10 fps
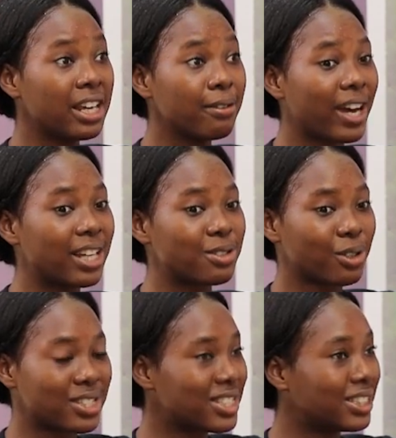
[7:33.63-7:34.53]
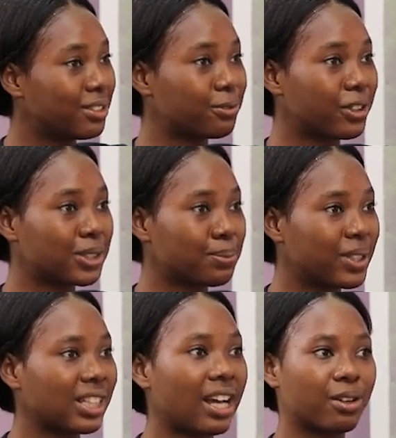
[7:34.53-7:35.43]
If I succeed the first
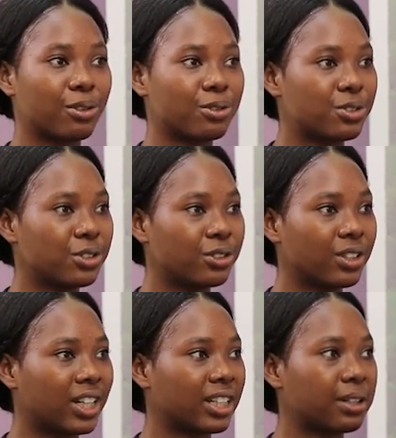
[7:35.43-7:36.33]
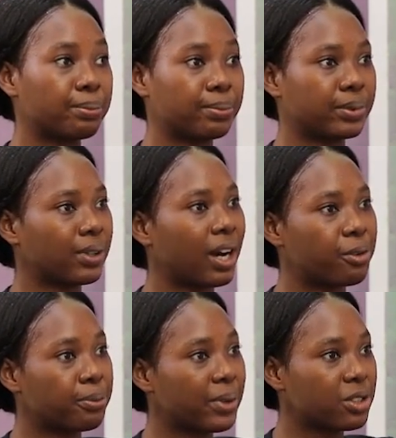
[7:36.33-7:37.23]
place, I continue and I
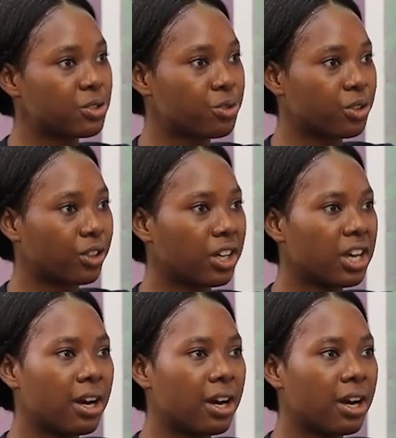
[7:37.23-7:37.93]
remain strong.